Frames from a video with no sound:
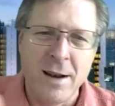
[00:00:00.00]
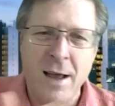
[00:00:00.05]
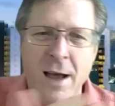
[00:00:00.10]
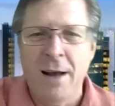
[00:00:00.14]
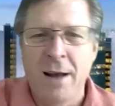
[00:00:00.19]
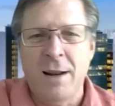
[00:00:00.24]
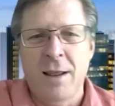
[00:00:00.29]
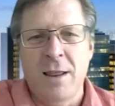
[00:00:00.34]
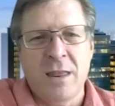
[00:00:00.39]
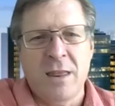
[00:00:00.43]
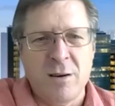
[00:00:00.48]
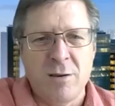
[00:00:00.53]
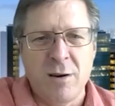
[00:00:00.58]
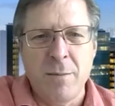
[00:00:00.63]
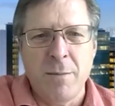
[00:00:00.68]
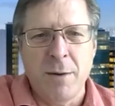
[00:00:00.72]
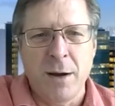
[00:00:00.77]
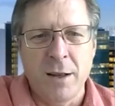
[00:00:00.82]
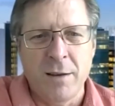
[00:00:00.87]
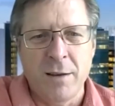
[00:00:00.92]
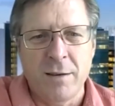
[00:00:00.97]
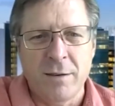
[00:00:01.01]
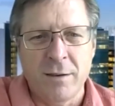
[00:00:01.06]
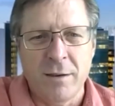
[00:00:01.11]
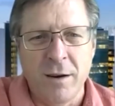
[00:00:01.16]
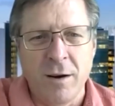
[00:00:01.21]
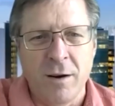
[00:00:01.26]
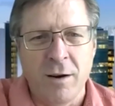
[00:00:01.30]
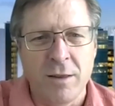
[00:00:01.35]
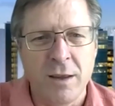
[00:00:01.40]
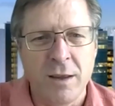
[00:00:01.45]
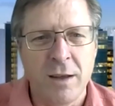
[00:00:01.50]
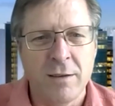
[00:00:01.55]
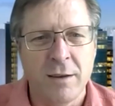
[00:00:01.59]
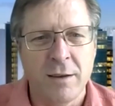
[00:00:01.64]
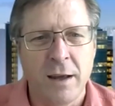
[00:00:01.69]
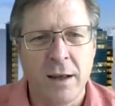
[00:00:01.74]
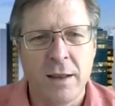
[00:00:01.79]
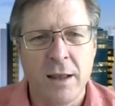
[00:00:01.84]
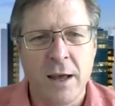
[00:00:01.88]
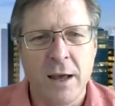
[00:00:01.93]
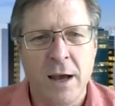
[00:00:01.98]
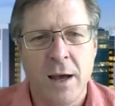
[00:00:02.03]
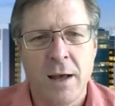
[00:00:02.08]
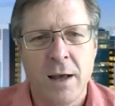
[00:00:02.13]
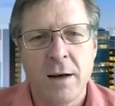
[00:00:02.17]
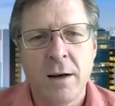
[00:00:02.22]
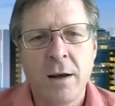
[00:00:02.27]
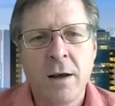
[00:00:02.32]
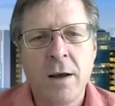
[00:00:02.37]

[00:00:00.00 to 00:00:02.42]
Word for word: not at three months, you know, things like that.